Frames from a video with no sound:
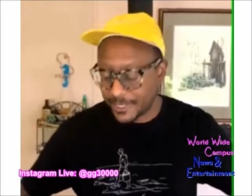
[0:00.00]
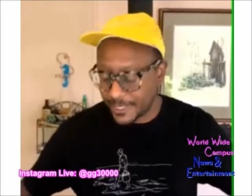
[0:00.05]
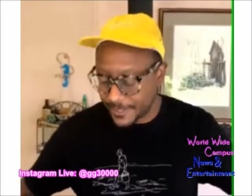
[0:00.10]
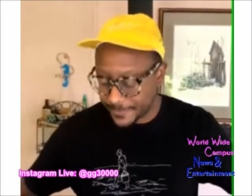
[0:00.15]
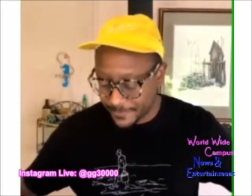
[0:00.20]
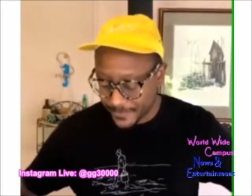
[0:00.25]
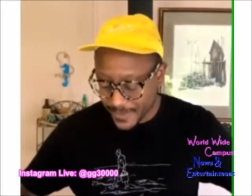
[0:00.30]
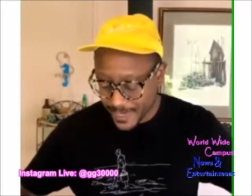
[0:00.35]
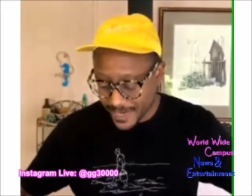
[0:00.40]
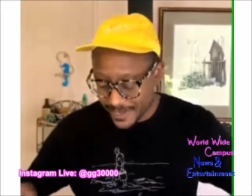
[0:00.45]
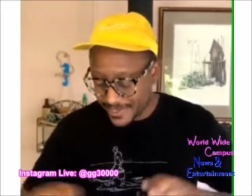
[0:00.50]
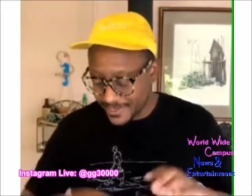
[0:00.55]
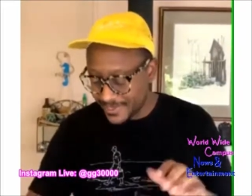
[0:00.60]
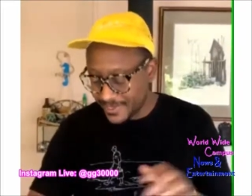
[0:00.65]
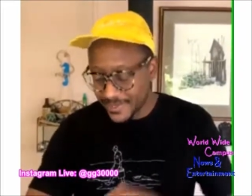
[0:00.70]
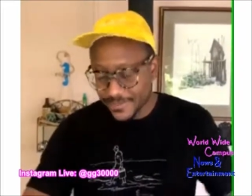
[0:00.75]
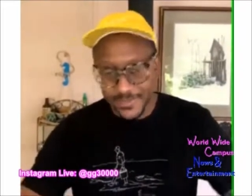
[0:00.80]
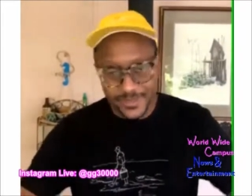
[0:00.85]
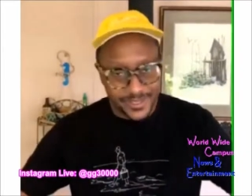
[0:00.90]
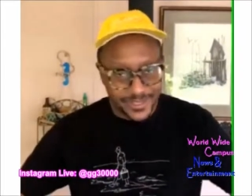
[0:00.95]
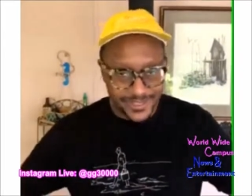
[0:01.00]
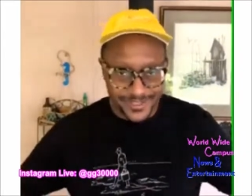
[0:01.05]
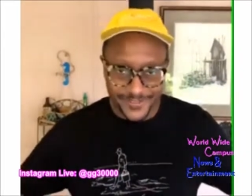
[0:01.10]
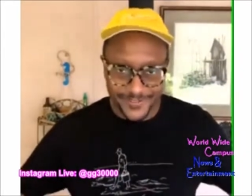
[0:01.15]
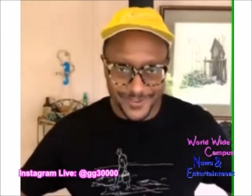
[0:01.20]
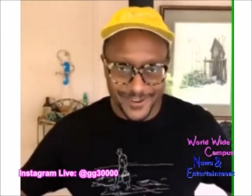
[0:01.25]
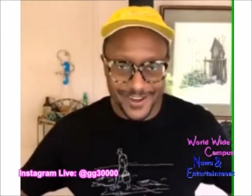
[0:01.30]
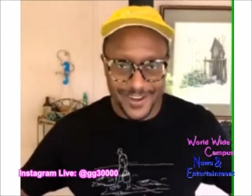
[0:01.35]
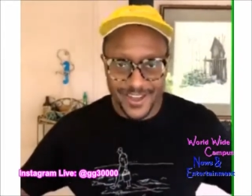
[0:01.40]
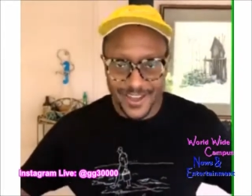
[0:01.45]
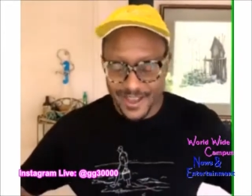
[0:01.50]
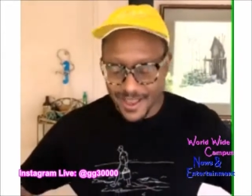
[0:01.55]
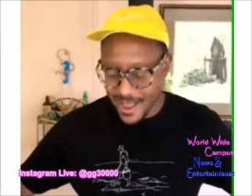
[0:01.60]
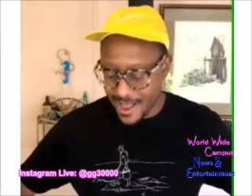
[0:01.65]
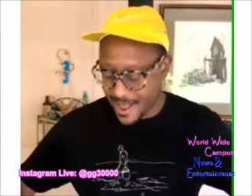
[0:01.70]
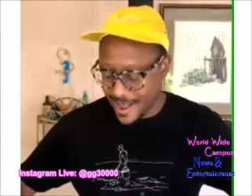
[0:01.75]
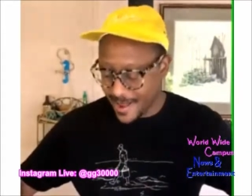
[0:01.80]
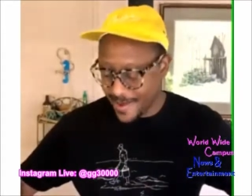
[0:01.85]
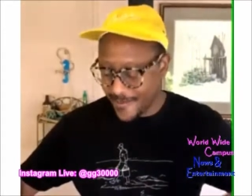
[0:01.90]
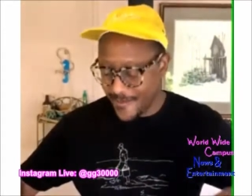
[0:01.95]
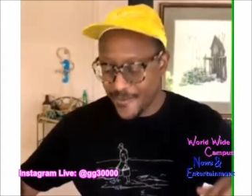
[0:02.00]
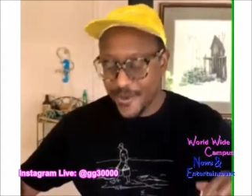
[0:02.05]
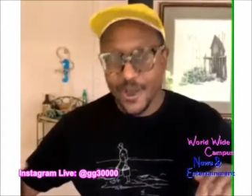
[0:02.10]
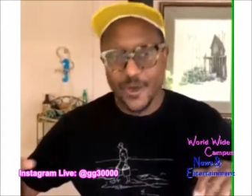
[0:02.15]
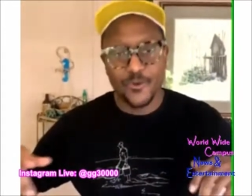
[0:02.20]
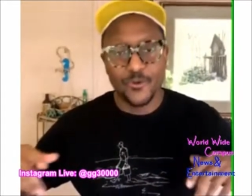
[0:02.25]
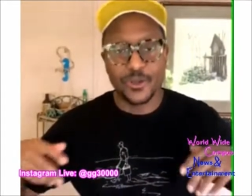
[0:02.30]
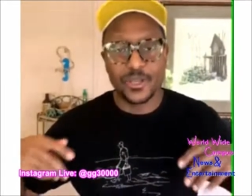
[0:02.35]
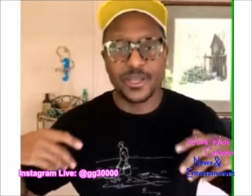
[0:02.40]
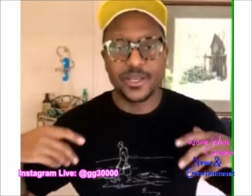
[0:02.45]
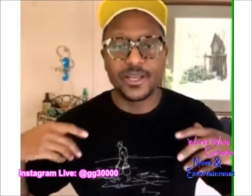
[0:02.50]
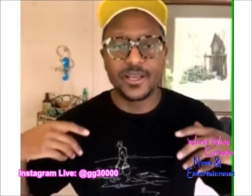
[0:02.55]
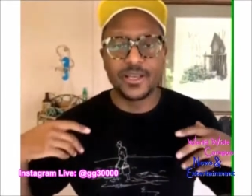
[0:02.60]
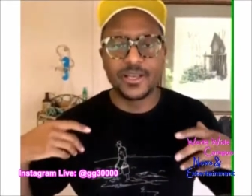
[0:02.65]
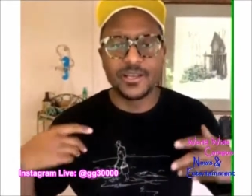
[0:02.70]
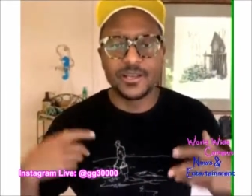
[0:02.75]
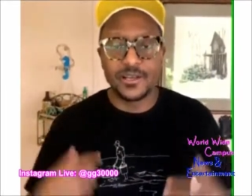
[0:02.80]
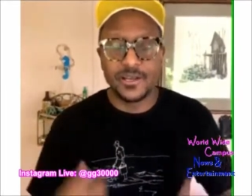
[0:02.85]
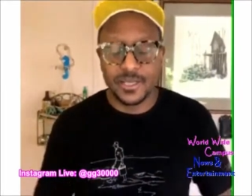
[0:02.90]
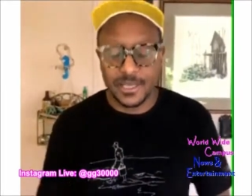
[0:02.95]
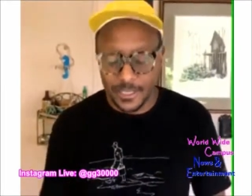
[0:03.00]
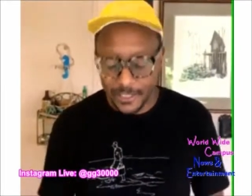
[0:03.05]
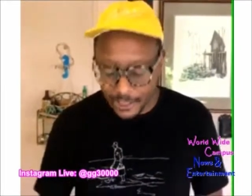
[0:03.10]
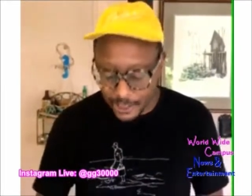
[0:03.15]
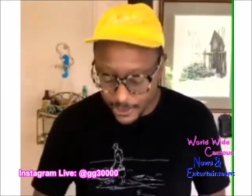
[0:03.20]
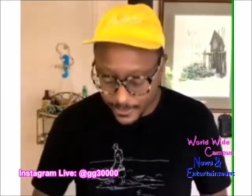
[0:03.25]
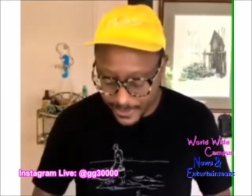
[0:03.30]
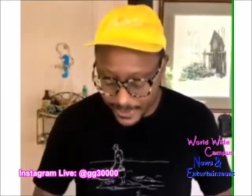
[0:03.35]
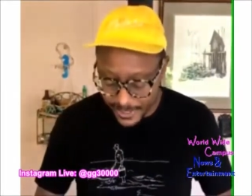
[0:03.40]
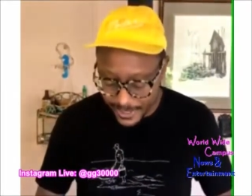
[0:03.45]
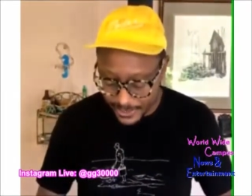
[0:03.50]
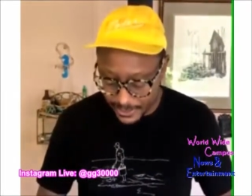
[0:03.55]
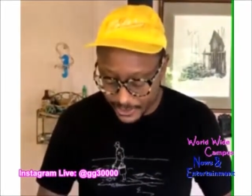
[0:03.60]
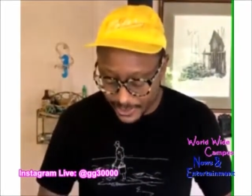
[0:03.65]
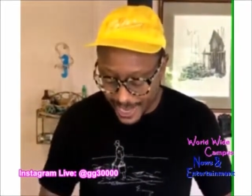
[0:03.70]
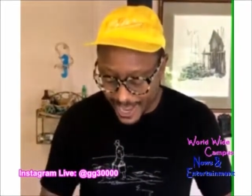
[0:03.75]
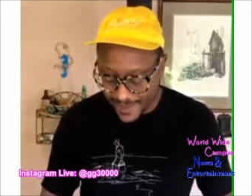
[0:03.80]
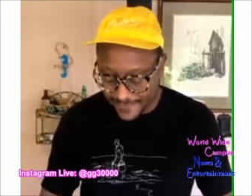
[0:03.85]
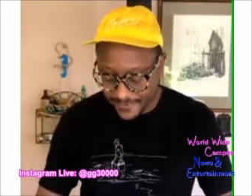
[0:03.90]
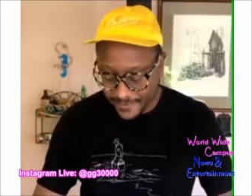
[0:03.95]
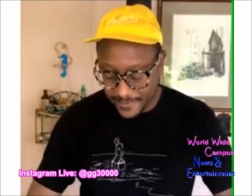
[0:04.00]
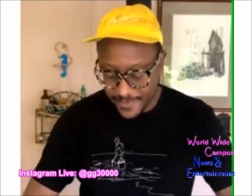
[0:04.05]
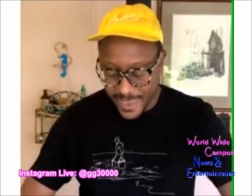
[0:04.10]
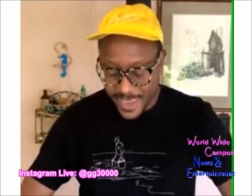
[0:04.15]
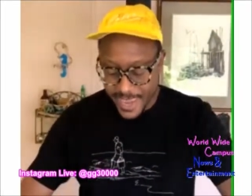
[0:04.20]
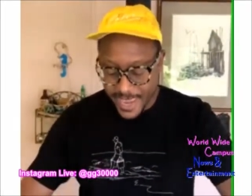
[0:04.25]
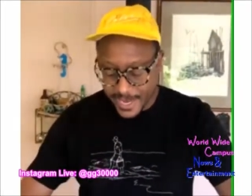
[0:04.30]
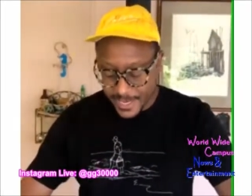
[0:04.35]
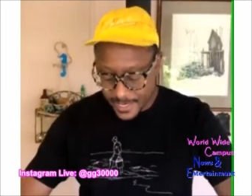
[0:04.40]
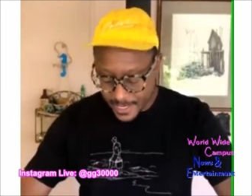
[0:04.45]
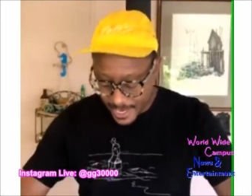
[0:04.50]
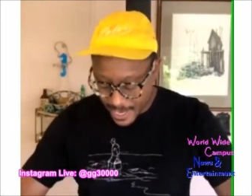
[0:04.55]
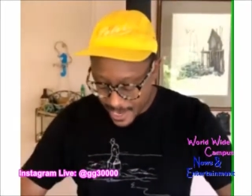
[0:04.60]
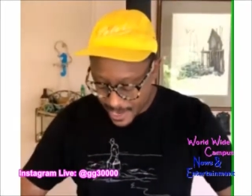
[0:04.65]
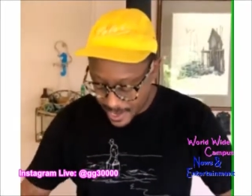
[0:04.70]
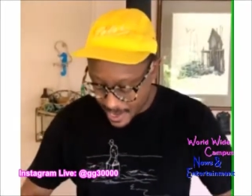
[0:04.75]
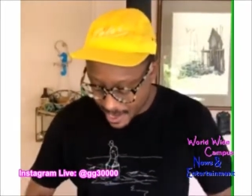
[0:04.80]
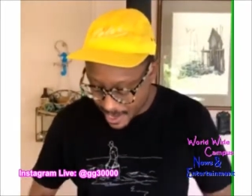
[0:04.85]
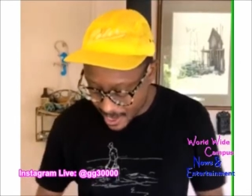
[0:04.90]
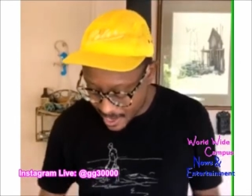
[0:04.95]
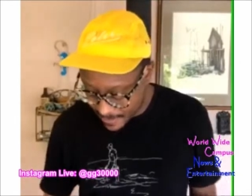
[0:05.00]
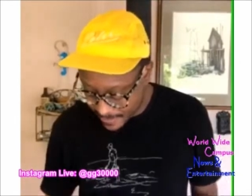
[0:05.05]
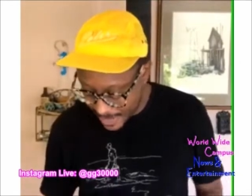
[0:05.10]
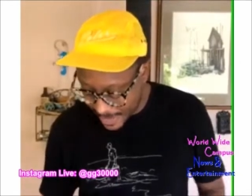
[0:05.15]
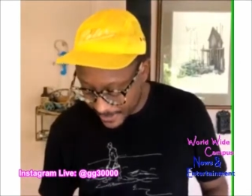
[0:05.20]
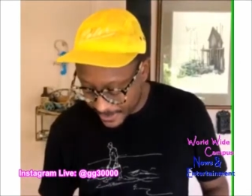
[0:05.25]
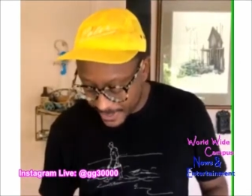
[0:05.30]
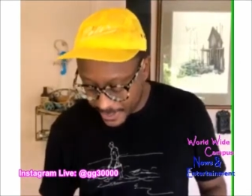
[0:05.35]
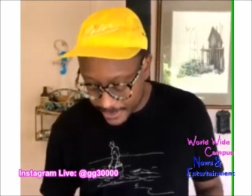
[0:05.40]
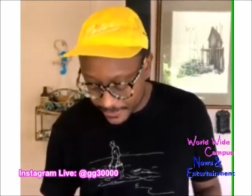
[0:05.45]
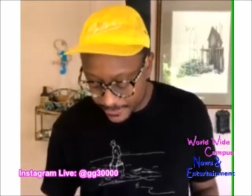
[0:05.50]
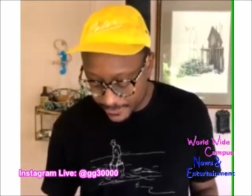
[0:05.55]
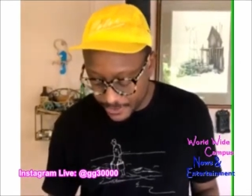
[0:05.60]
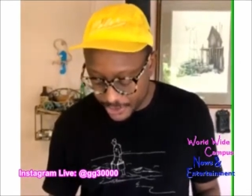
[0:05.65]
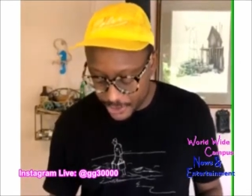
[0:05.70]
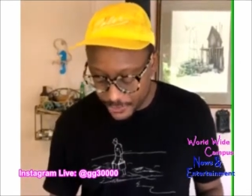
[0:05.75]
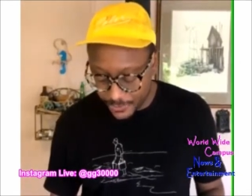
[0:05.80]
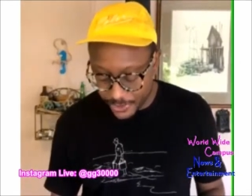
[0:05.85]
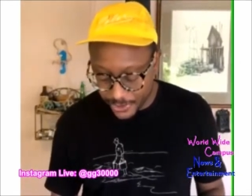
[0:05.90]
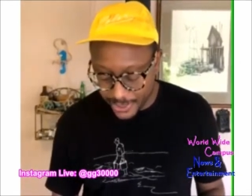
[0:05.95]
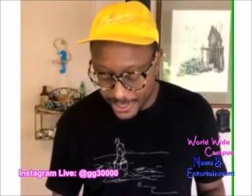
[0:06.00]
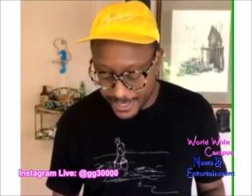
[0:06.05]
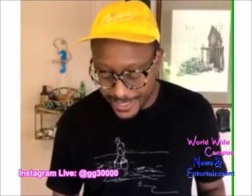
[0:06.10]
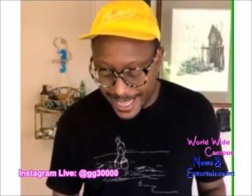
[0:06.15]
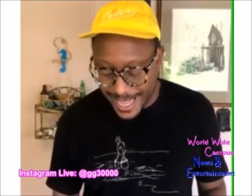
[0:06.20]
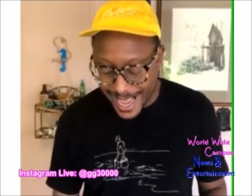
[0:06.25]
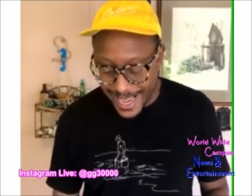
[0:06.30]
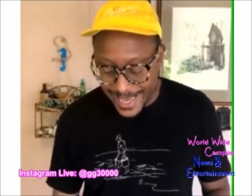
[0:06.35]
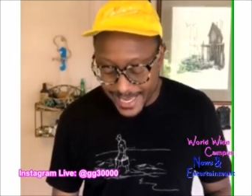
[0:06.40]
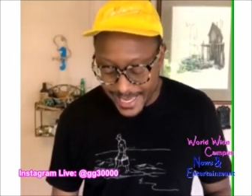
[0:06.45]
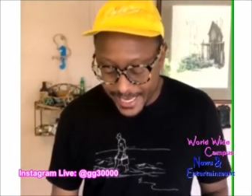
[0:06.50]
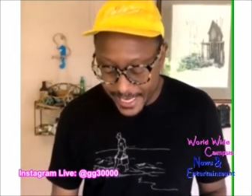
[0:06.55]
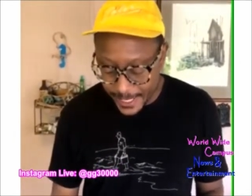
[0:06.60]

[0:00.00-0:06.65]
This is completely different. We're gonna cook a little bit. So I have a pan. I'm gonna just put it on high heat.